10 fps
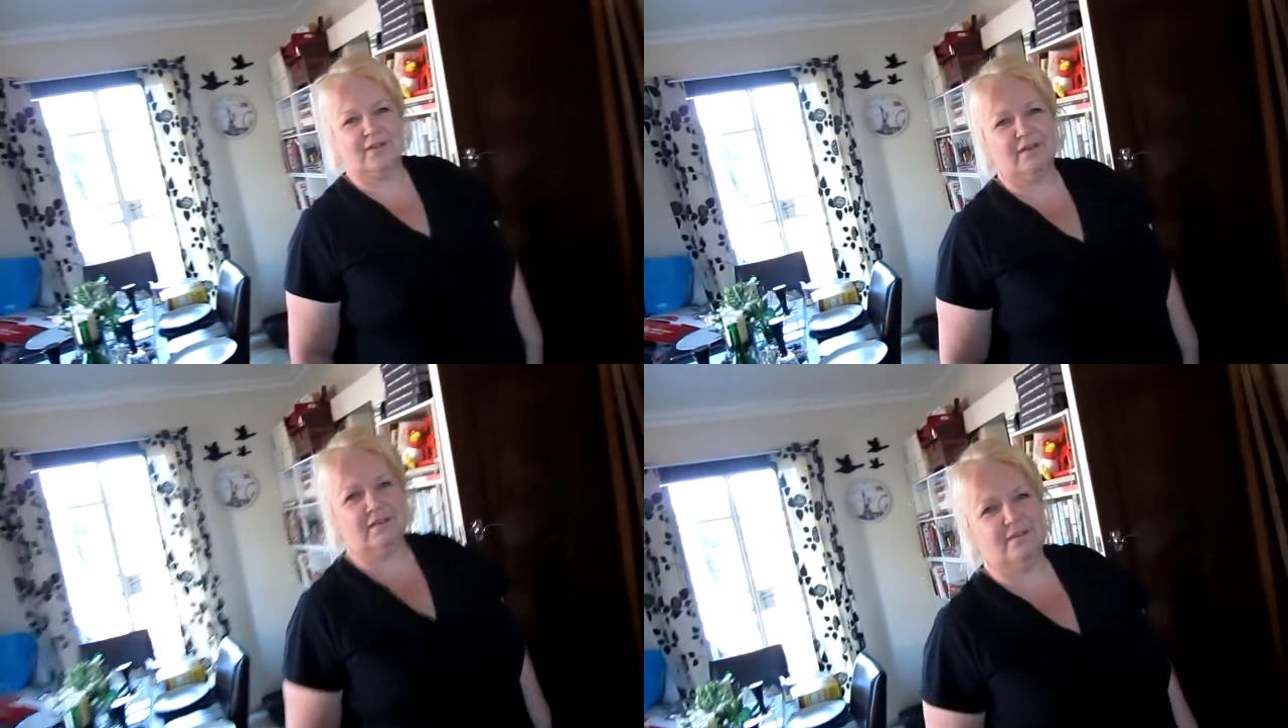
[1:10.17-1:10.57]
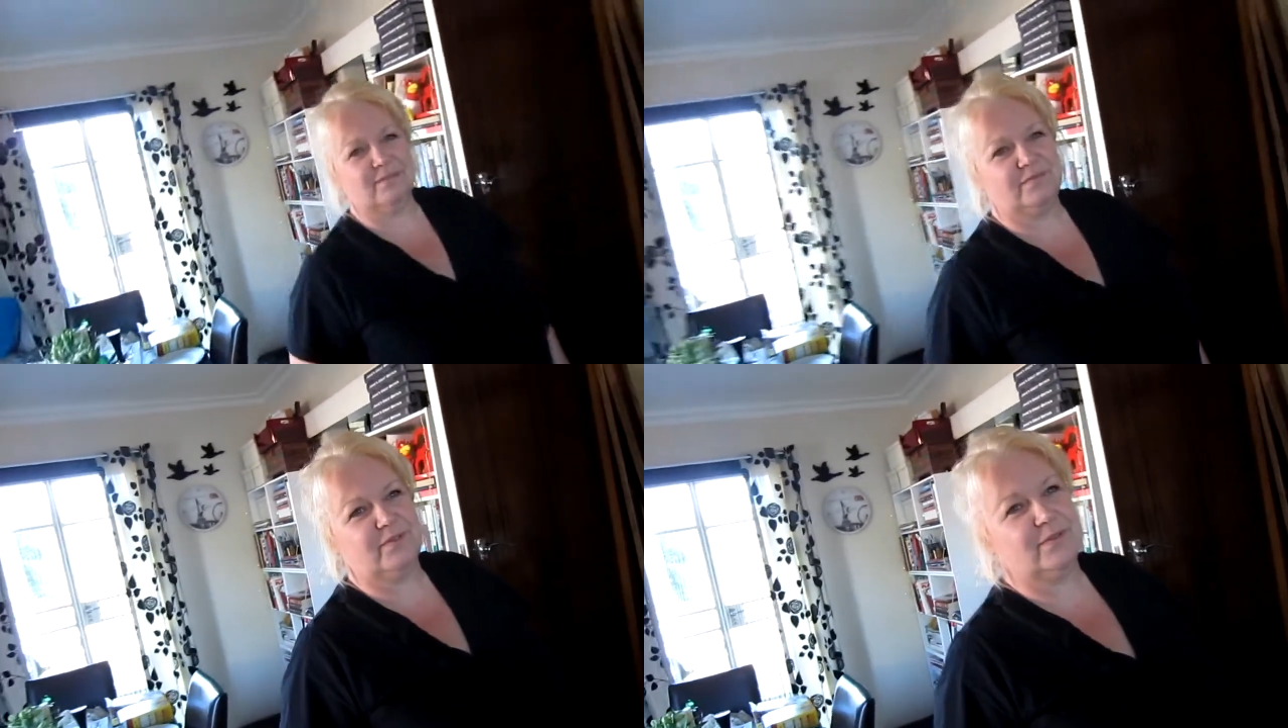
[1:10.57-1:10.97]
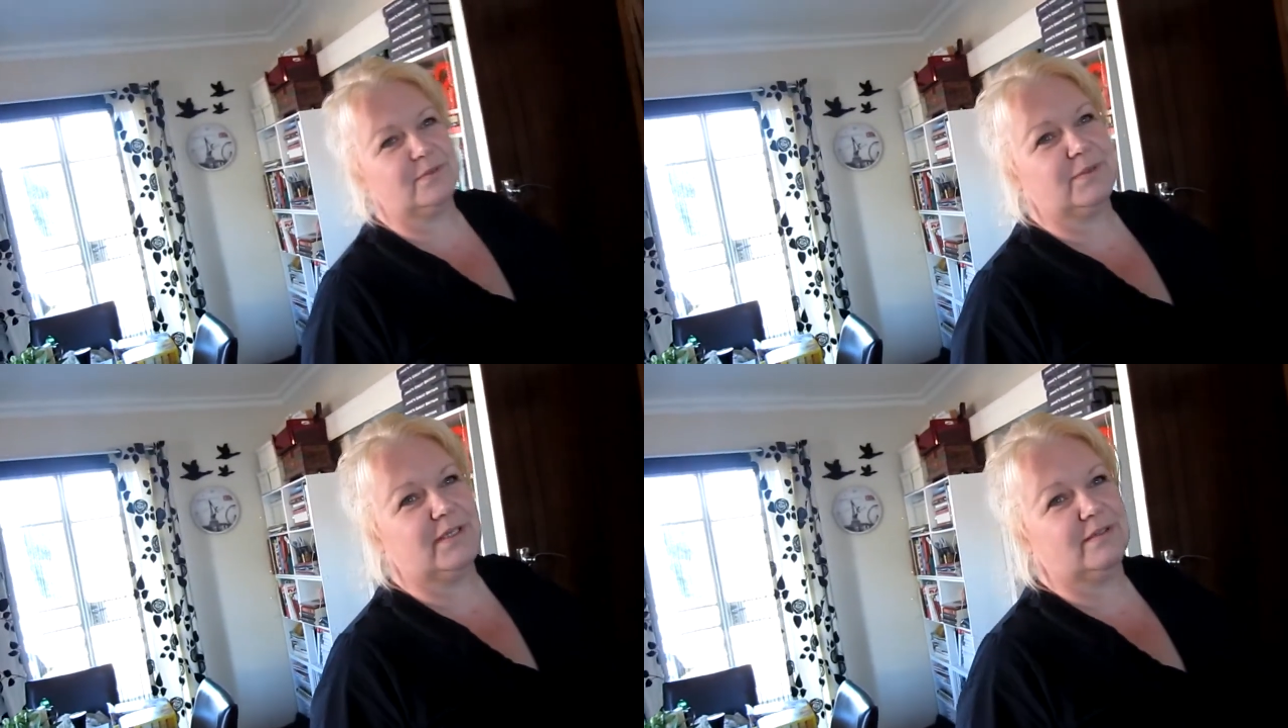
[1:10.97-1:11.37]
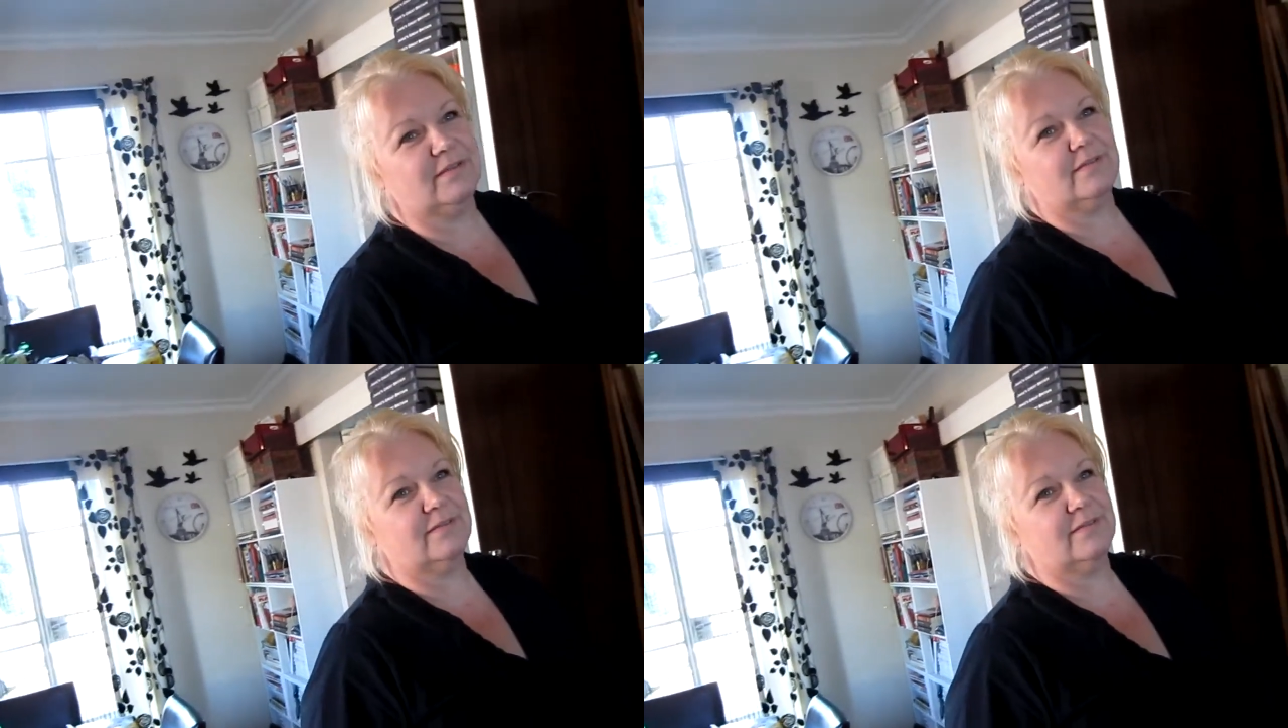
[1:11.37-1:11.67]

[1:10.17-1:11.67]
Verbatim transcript: I don't feel well.